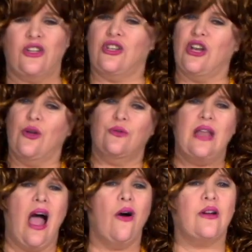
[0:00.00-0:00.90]
Shoot,
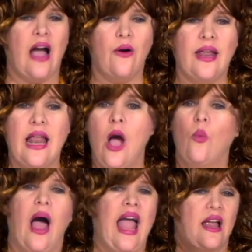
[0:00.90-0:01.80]
doggone it.
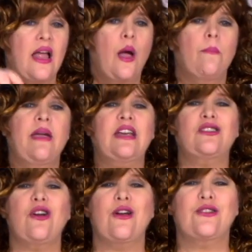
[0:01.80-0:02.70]
Well, hey, be
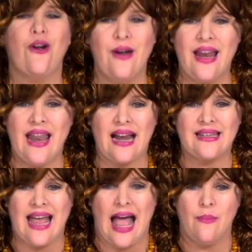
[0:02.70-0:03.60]
sure and tune in
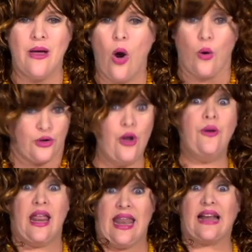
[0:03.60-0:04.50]
next time,
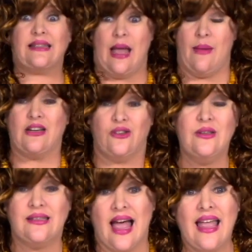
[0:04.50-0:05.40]
I
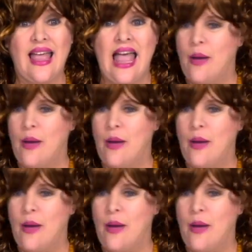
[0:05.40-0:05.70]
should say,